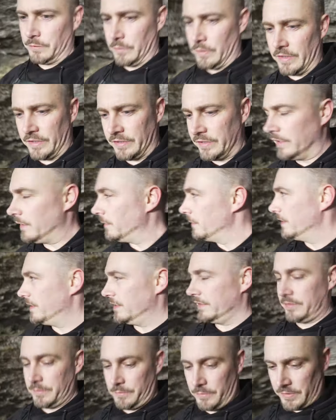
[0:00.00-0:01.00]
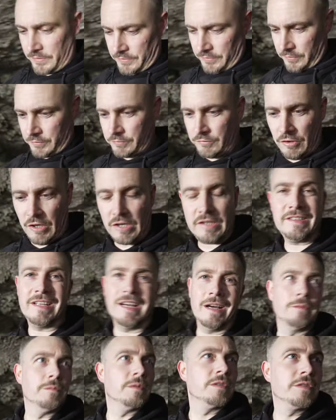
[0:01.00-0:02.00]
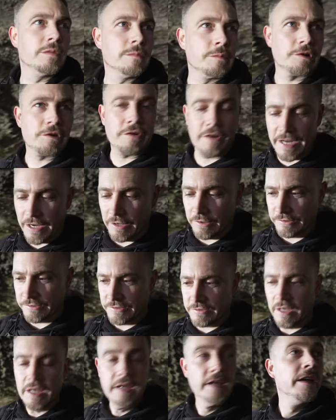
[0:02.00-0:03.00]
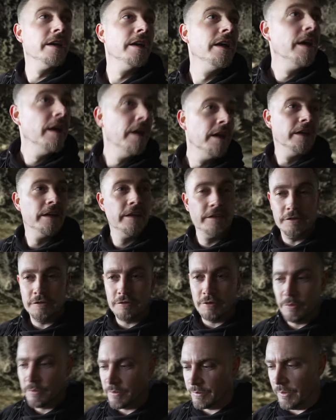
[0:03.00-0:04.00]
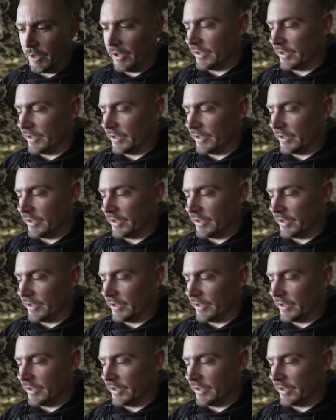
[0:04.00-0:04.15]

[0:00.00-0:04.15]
or what, or whether someone's just rocked down with some crayons and drew them